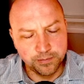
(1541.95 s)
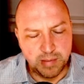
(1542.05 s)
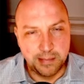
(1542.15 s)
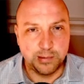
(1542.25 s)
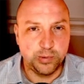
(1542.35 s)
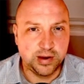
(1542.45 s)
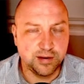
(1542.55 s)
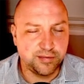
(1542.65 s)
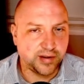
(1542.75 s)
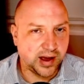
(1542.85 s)
maybe we
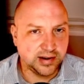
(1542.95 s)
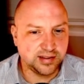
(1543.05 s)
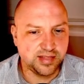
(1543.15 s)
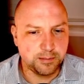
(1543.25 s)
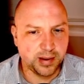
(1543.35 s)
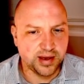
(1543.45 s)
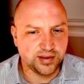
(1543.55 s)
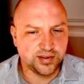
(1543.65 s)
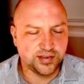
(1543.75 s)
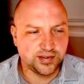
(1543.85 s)
could find the
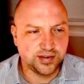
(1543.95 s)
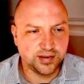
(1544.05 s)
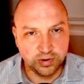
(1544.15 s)
best